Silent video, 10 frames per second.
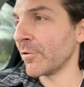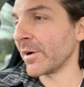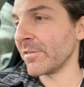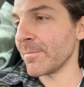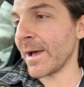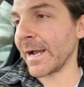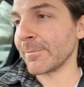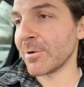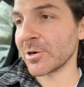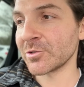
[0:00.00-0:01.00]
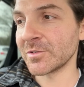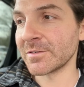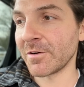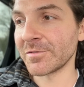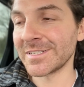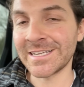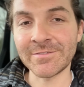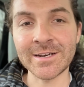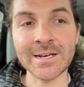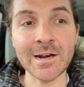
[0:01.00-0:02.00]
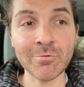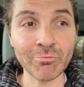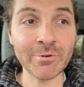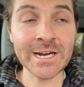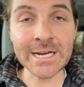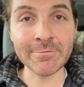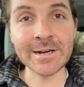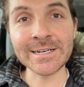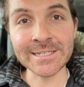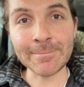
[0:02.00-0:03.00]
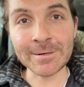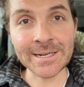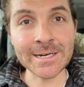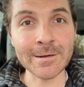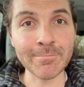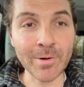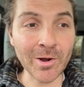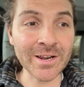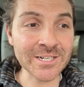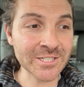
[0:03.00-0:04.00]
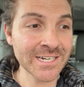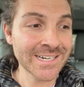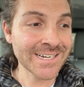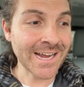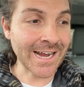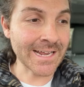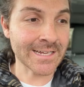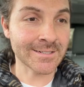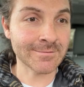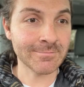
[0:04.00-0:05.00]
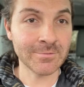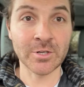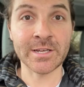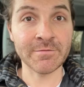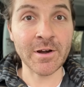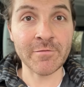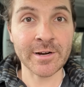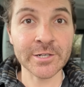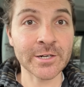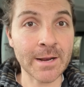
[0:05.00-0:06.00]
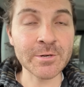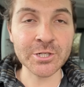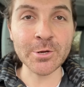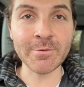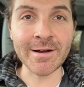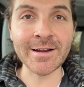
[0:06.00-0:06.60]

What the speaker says: giving it back, Marshalls have obviously given it a really deep clean and polish, and it is looking very good. Let me show you around